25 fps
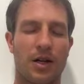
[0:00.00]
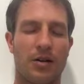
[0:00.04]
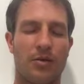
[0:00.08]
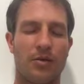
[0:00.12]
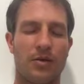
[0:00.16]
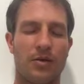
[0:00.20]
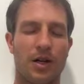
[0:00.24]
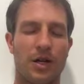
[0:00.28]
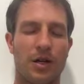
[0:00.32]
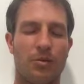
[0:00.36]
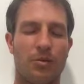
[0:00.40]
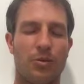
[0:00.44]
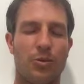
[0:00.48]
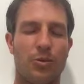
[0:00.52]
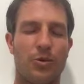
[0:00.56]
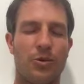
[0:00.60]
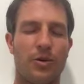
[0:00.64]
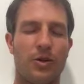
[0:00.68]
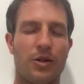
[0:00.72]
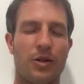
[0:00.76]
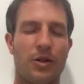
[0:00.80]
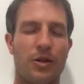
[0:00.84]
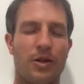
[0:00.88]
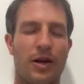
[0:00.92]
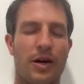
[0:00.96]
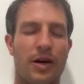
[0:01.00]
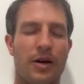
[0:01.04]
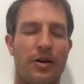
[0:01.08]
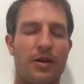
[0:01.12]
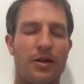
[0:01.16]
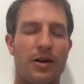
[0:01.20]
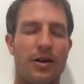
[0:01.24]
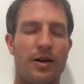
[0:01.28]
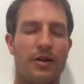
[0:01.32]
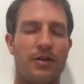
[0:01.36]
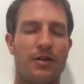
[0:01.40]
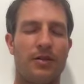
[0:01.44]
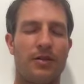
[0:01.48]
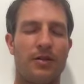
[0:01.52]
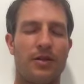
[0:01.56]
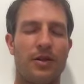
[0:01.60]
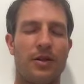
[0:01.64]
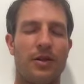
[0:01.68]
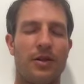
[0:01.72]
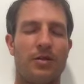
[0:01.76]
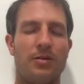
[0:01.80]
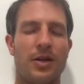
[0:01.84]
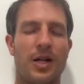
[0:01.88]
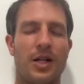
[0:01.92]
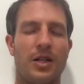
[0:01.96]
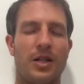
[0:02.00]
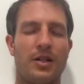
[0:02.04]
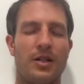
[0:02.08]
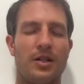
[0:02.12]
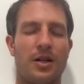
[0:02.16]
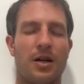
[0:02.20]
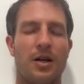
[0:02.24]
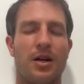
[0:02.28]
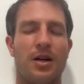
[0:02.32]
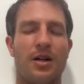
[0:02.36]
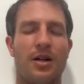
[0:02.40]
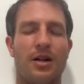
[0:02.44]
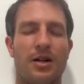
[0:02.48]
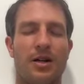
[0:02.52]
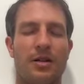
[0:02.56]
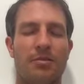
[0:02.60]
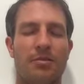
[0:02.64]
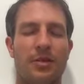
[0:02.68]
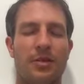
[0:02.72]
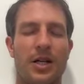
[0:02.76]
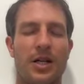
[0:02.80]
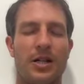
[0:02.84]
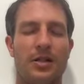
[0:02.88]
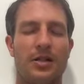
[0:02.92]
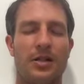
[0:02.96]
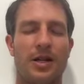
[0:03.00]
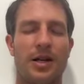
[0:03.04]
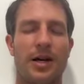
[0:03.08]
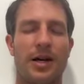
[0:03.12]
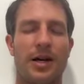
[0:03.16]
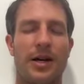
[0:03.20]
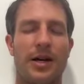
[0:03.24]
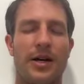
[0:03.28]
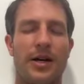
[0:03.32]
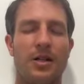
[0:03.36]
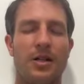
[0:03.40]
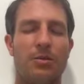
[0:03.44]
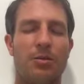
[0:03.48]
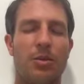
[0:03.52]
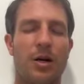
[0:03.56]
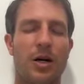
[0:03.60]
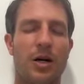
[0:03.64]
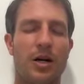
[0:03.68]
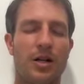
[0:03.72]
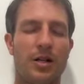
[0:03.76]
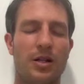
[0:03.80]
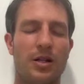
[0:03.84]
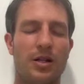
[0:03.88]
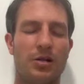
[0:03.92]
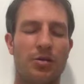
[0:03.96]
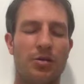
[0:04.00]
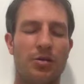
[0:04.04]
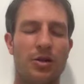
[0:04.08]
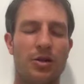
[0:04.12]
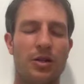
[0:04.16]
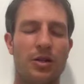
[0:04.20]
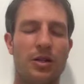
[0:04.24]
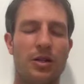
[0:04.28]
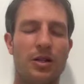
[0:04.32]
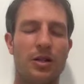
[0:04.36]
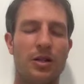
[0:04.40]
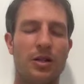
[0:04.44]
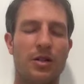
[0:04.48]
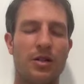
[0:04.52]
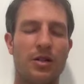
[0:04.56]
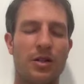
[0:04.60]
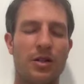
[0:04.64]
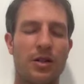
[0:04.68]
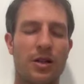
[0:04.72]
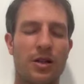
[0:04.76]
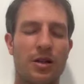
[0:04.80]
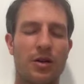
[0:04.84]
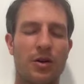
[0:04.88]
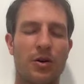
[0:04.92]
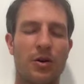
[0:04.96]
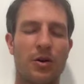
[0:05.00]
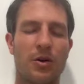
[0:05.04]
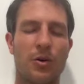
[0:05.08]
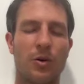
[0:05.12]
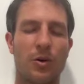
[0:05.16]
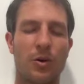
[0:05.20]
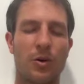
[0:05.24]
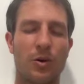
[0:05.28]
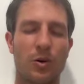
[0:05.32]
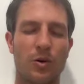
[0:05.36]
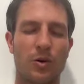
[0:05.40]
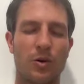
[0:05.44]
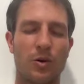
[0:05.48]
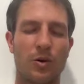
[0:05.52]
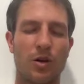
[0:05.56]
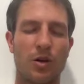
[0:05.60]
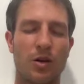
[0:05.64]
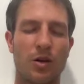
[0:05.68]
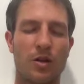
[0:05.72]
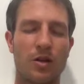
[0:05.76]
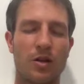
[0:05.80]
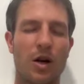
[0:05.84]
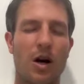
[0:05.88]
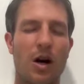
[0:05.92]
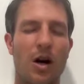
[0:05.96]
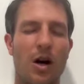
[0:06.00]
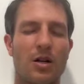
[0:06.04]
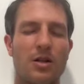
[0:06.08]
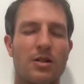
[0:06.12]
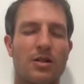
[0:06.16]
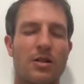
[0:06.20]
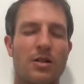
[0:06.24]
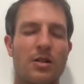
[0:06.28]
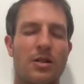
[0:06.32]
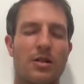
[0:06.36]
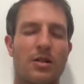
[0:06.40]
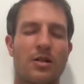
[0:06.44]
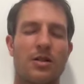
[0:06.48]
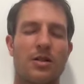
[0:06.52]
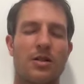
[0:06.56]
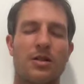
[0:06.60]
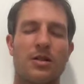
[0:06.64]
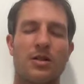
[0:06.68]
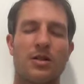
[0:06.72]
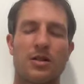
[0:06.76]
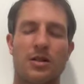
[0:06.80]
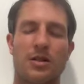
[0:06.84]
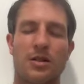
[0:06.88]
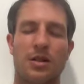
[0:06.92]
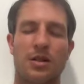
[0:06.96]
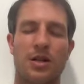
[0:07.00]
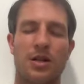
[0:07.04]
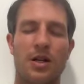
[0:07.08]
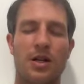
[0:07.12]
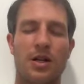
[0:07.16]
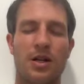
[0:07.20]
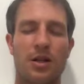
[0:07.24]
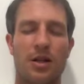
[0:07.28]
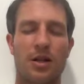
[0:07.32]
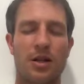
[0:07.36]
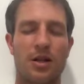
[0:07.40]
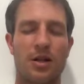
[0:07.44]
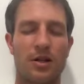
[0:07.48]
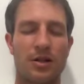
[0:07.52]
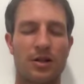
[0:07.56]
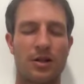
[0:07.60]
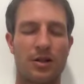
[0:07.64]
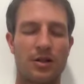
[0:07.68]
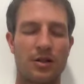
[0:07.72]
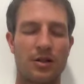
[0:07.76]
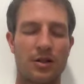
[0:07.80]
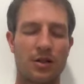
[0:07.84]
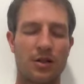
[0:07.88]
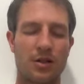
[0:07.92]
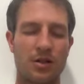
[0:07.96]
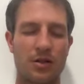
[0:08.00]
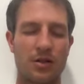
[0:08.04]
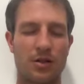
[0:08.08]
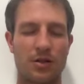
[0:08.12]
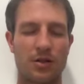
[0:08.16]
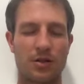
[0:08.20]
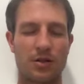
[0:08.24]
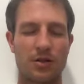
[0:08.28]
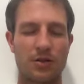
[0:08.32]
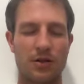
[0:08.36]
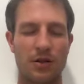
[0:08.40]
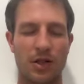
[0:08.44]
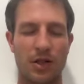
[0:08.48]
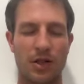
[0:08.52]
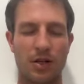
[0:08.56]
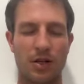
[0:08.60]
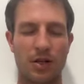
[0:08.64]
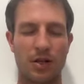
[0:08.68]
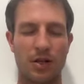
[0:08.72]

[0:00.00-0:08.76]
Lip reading: And when I breathe out, I feel my entire body is releasing the old, the toxins, anything that doesn't serve it